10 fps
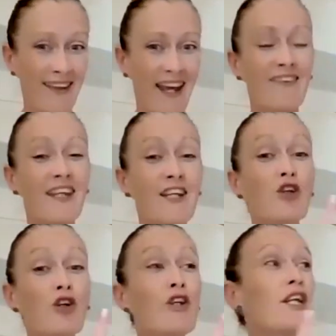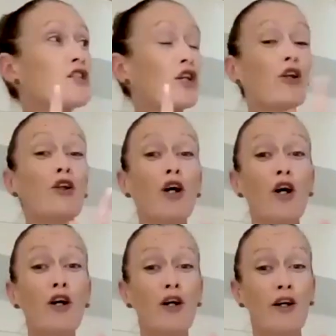and then mm-hmm. you need to
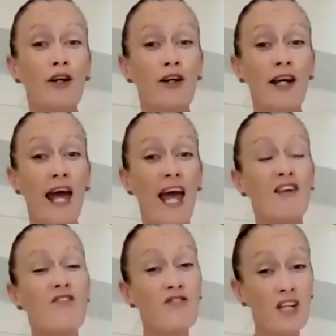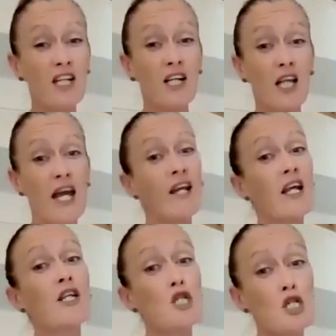look and feel and
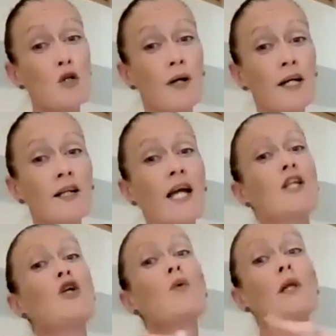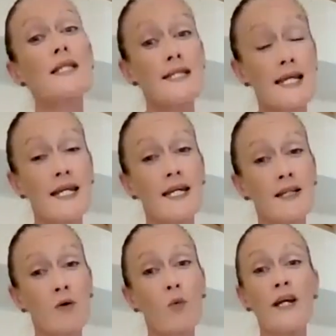intuit and you will see it
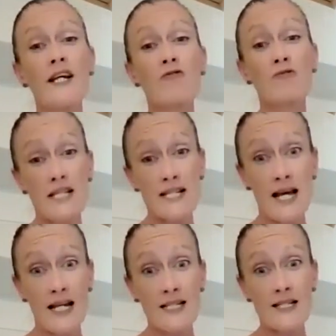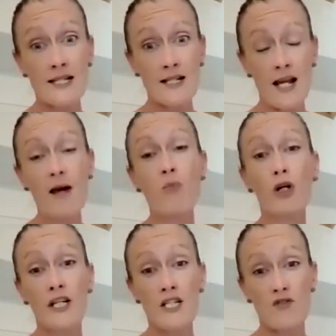when it resonates and what
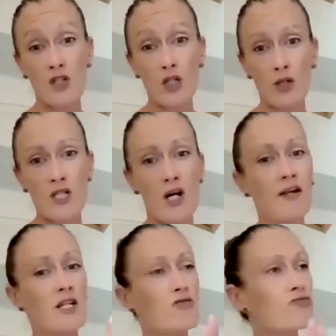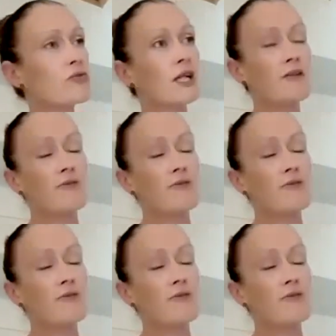it is for you. And so I think it's really,